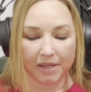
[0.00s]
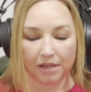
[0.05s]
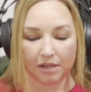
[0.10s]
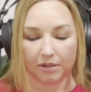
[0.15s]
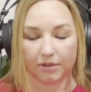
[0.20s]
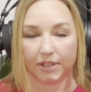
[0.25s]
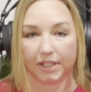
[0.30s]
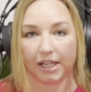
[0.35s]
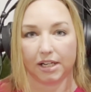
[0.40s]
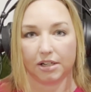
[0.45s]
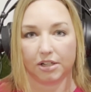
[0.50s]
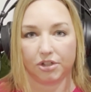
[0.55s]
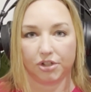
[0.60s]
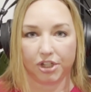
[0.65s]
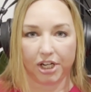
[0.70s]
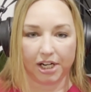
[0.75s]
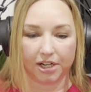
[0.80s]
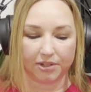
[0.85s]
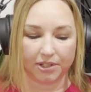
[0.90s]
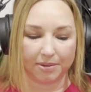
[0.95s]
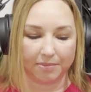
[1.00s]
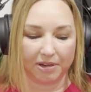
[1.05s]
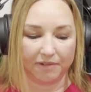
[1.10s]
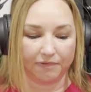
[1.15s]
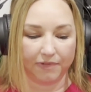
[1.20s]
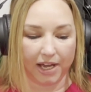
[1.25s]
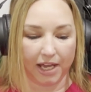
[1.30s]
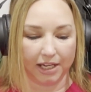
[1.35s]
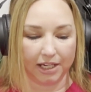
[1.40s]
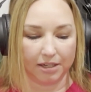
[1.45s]
who's here to share some
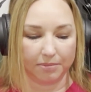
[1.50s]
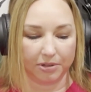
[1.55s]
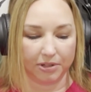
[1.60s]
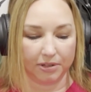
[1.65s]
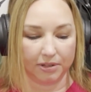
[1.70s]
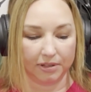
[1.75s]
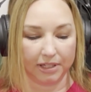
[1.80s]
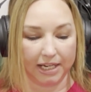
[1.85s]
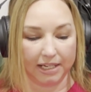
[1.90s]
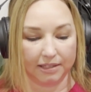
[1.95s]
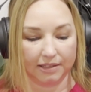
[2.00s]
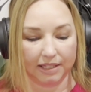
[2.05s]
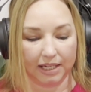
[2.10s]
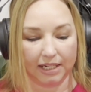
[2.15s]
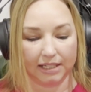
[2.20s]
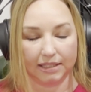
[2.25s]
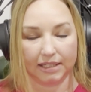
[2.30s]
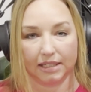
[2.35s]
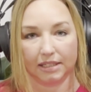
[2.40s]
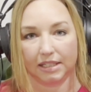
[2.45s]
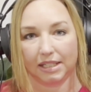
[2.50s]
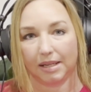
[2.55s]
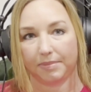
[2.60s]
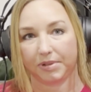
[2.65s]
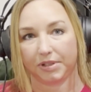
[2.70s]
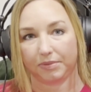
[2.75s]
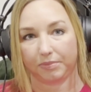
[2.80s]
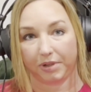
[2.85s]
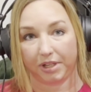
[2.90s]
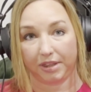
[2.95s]
invaluable insights and
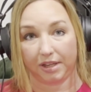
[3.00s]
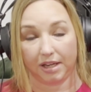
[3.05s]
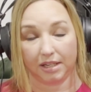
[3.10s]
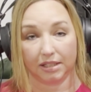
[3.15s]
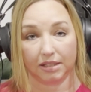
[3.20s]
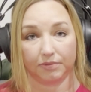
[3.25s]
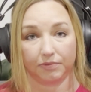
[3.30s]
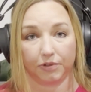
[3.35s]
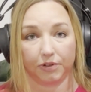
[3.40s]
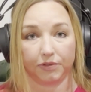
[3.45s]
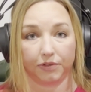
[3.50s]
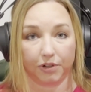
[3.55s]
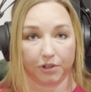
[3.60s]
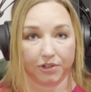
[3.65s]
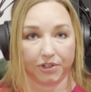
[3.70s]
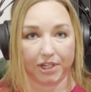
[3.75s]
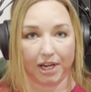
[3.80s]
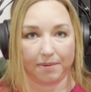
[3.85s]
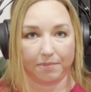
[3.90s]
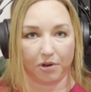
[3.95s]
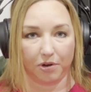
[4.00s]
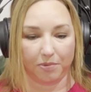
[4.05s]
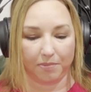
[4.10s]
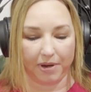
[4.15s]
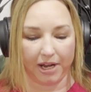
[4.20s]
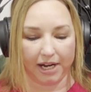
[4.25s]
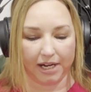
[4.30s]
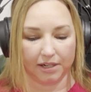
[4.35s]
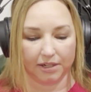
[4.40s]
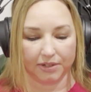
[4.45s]
tips with us for first-time home
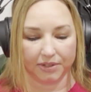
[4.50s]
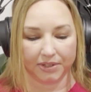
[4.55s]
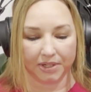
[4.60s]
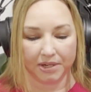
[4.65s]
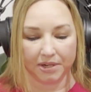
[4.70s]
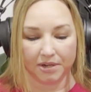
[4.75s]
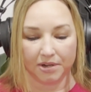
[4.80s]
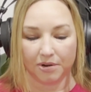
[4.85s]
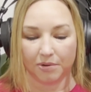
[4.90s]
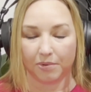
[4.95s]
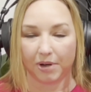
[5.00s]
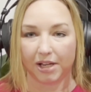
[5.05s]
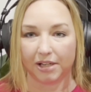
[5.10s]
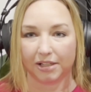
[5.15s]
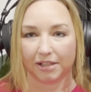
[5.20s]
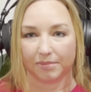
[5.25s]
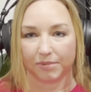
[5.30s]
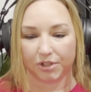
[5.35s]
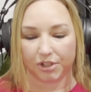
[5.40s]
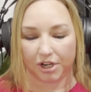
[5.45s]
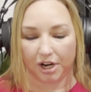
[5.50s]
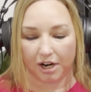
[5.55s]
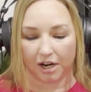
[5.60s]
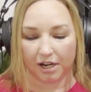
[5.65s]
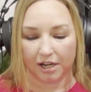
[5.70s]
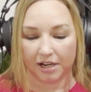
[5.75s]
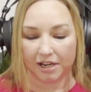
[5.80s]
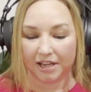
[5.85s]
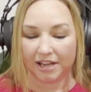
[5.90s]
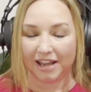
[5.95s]
buyers. Welcome,
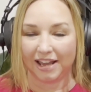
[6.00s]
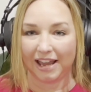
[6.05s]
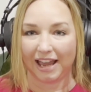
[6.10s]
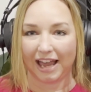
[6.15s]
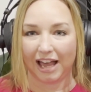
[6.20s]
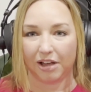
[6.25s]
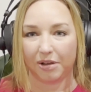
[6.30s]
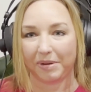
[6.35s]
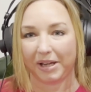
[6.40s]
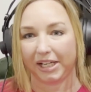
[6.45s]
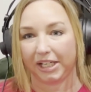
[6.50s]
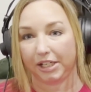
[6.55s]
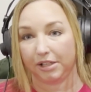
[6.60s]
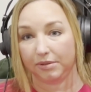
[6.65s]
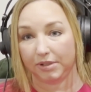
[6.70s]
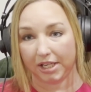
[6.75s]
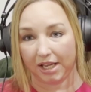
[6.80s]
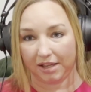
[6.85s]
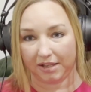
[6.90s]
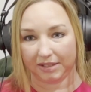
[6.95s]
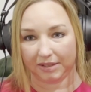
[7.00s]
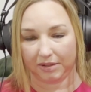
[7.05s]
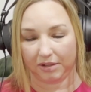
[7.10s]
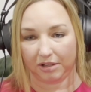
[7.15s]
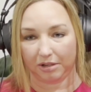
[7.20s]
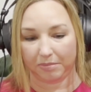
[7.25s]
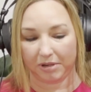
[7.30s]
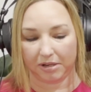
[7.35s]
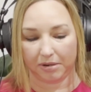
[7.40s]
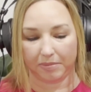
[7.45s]
Shar. How about you tell us a
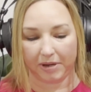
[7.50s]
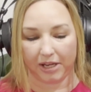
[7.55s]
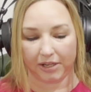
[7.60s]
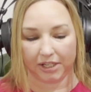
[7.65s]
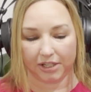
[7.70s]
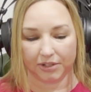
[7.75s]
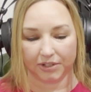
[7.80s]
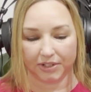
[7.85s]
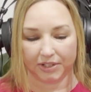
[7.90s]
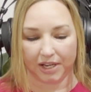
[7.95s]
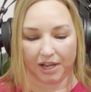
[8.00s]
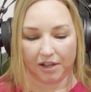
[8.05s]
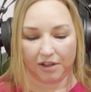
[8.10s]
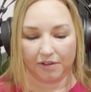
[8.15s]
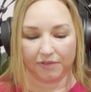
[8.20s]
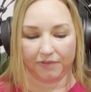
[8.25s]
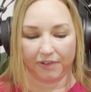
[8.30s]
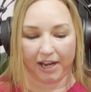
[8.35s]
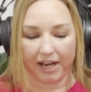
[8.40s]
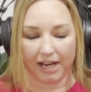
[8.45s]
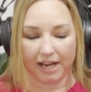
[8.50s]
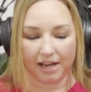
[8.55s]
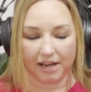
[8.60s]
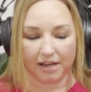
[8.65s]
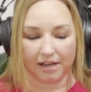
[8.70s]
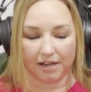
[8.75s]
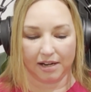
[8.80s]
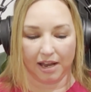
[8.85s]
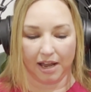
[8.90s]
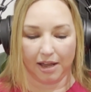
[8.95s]
little bit about yourself
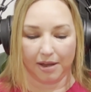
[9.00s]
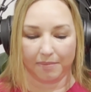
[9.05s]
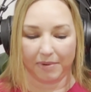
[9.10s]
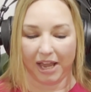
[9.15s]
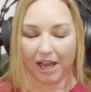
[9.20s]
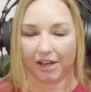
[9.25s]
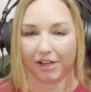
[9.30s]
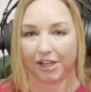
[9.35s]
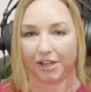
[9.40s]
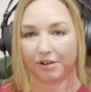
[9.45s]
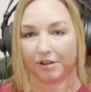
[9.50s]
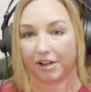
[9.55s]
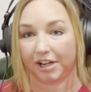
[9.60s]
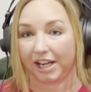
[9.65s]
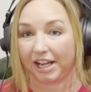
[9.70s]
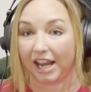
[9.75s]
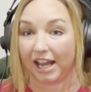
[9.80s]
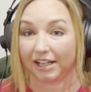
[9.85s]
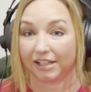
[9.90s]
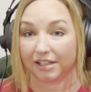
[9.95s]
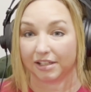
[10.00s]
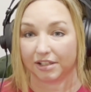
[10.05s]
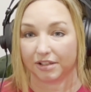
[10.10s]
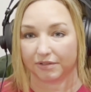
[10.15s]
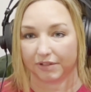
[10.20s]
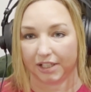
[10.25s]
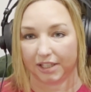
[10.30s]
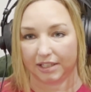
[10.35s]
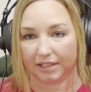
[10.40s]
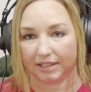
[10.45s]
and how you're connected to
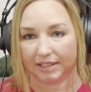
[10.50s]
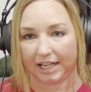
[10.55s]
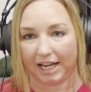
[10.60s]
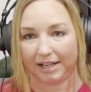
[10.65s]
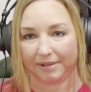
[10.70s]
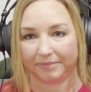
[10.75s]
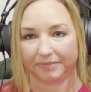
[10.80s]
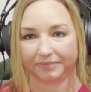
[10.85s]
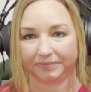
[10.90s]
real estate?